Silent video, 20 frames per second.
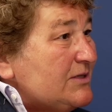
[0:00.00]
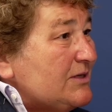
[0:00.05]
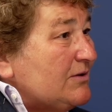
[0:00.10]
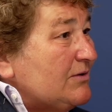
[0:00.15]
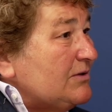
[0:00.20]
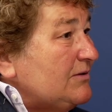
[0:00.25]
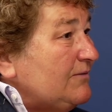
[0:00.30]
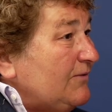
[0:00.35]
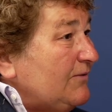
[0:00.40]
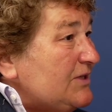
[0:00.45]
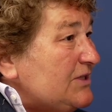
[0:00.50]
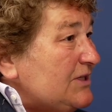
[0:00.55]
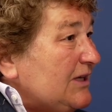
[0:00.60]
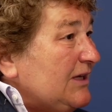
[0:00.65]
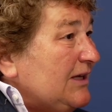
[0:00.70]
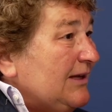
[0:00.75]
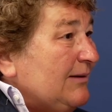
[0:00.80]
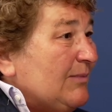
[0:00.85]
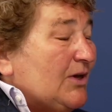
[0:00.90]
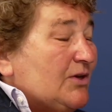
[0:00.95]
those phishing
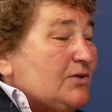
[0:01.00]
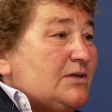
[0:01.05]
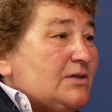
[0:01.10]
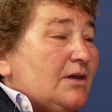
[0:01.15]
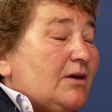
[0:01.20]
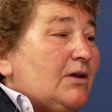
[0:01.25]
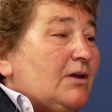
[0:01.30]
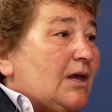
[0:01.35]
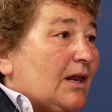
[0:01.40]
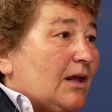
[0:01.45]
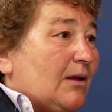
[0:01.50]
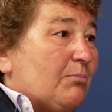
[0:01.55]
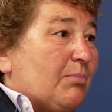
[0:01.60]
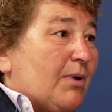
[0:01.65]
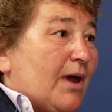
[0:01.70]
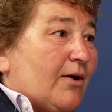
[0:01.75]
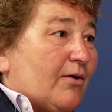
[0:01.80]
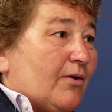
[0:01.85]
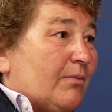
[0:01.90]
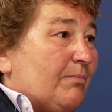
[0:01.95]
emails, they're getting
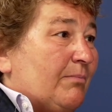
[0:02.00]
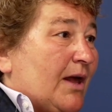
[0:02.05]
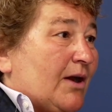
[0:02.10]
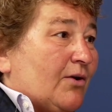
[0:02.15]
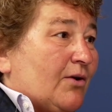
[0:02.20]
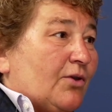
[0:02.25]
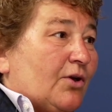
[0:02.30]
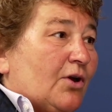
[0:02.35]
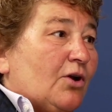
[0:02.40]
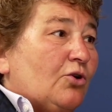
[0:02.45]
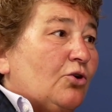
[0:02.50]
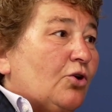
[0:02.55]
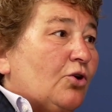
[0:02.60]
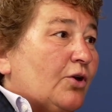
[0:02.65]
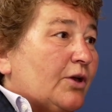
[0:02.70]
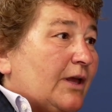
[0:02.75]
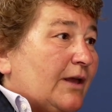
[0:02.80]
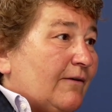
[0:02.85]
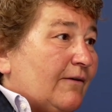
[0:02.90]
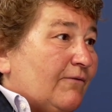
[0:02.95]
better and better. They're
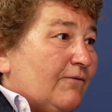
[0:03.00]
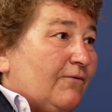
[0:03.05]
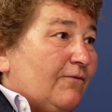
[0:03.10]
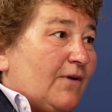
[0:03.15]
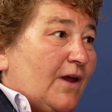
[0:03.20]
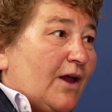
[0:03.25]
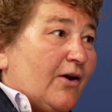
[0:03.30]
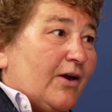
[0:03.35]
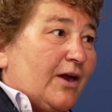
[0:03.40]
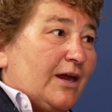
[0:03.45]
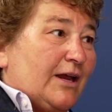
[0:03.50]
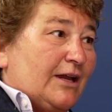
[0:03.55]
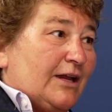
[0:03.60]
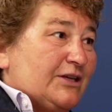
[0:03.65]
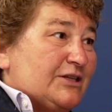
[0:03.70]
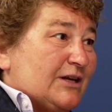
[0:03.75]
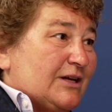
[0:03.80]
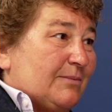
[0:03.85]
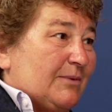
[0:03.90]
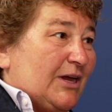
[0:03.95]
looking very
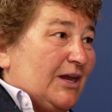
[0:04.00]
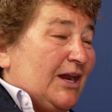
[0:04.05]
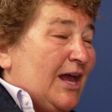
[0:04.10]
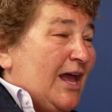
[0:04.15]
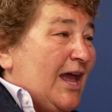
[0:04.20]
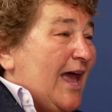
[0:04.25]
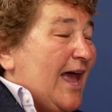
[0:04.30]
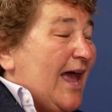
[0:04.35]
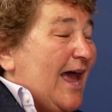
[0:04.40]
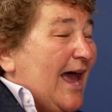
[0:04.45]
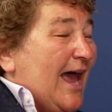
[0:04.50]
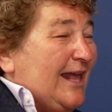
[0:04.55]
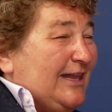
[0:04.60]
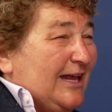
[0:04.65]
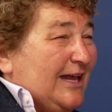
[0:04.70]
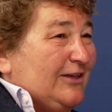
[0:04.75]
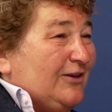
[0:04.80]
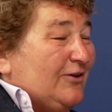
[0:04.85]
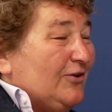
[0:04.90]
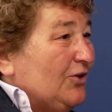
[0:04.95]
legitimate. And
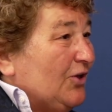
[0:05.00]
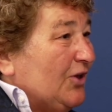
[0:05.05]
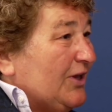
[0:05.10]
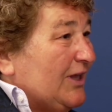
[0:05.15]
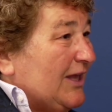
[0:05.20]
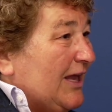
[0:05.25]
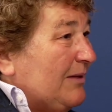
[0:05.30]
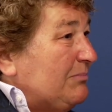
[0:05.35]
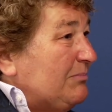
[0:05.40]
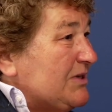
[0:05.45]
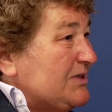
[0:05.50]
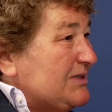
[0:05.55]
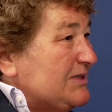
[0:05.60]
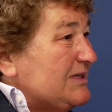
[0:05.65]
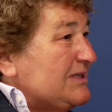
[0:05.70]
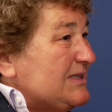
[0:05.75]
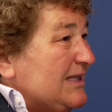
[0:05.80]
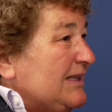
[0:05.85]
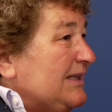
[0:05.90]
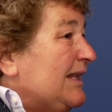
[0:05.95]
then you look at
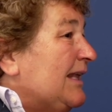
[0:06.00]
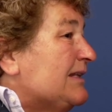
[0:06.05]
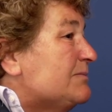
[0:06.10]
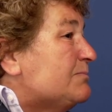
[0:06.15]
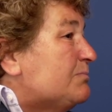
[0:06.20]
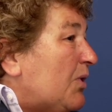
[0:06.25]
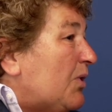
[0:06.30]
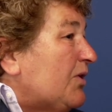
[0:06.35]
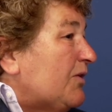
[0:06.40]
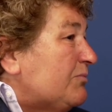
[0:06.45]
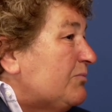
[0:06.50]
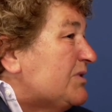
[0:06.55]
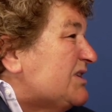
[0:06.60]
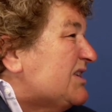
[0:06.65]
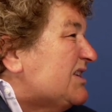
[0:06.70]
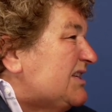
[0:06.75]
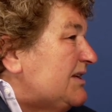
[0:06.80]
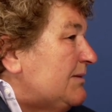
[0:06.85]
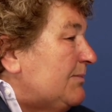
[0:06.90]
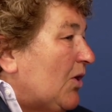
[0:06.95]
business, and that's part of
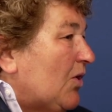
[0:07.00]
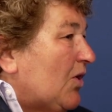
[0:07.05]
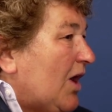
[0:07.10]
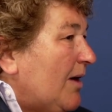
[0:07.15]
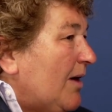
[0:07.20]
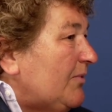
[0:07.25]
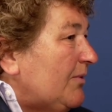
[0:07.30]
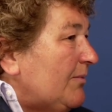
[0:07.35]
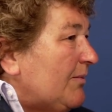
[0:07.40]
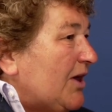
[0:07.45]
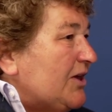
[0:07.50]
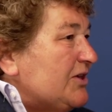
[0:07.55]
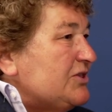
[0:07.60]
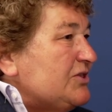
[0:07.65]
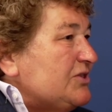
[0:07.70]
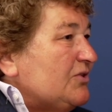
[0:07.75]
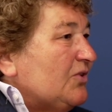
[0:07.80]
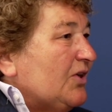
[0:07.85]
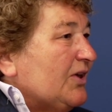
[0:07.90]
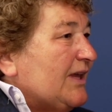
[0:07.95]
business email compromise.
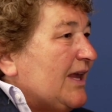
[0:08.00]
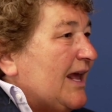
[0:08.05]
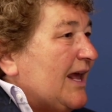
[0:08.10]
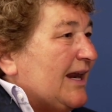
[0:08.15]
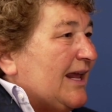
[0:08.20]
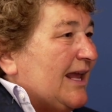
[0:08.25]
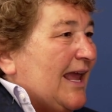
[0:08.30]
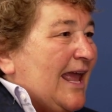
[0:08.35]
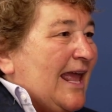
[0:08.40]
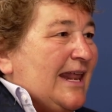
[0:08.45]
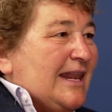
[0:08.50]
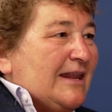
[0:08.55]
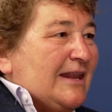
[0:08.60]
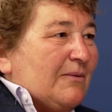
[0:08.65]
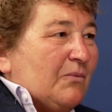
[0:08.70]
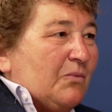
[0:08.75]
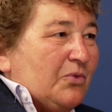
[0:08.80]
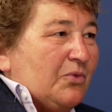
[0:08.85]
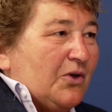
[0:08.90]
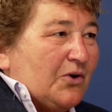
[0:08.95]
You look at it, and
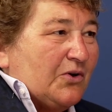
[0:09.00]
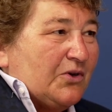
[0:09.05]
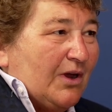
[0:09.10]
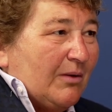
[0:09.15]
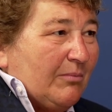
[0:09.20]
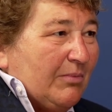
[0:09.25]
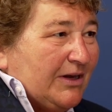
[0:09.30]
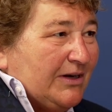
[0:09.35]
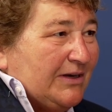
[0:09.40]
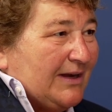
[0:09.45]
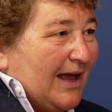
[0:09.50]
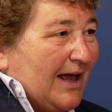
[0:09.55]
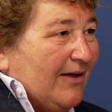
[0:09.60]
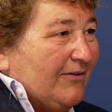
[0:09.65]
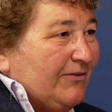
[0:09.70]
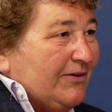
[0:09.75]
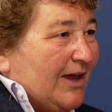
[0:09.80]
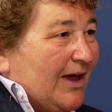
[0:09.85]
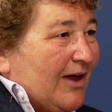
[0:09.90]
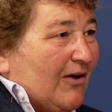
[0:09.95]
they're doubling
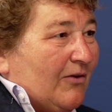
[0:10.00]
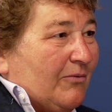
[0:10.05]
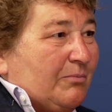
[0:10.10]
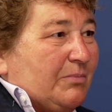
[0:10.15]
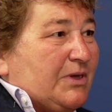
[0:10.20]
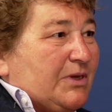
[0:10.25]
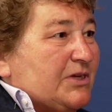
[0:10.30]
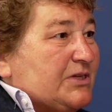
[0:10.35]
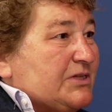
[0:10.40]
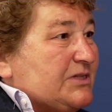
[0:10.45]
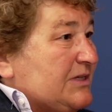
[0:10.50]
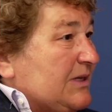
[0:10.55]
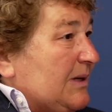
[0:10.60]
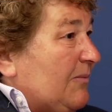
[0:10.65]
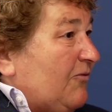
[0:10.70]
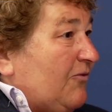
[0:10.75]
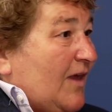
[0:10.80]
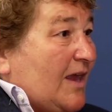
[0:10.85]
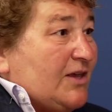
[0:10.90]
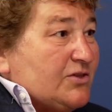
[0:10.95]
down now because deep
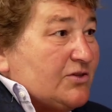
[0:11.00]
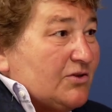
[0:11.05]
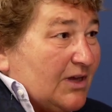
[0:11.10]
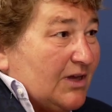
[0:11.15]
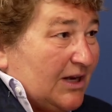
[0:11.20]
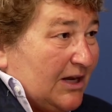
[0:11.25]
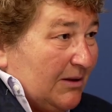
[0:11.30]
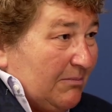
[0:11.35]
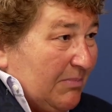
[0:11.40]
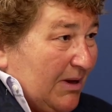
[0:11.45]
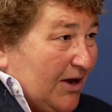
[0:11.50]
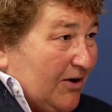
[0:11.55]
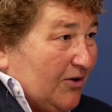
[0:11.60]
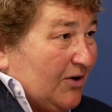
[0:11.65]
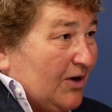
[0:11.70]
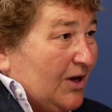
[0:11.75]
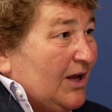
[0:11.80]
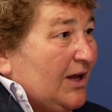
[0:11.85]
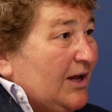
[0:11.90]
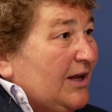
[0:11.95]
fakes are getting
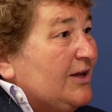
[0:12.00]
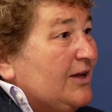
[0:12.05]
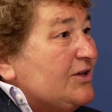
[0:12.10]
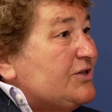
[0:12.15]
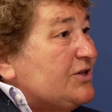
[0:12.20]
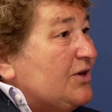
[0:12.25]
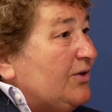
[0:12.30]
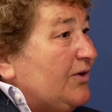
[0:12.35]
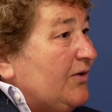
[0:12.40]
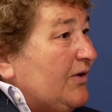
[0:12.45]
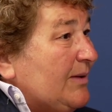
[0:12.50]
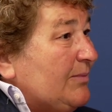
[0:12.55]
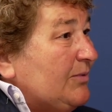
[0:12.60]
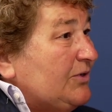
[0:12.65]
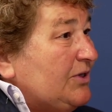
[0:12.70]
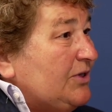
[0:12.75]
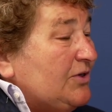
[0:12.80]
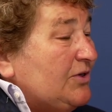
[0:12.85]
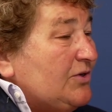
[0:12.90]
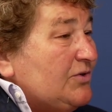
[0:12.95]
better. So they're able
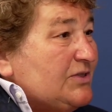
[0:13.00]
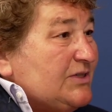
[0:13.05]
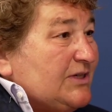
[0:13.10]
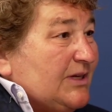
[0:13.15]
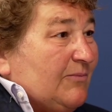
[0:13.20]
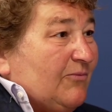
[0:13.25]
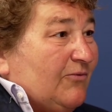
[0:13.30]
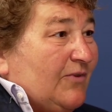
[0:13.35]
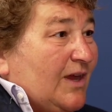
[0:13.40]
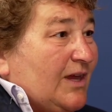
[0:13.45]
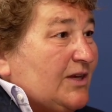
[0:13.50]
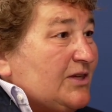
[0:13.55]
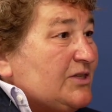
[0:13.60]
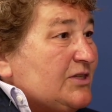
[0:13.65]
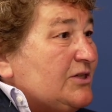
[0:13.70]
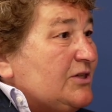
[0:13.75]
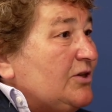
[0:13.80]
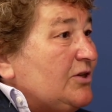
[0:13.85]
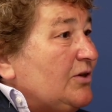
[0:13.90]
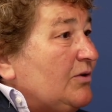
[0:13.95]
to use deep fakes
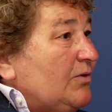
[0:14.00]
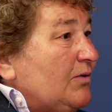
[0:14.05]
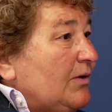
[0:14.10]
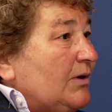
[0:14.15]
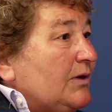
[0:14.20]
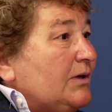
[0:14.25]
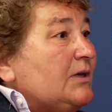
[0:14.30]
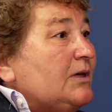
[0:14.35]
to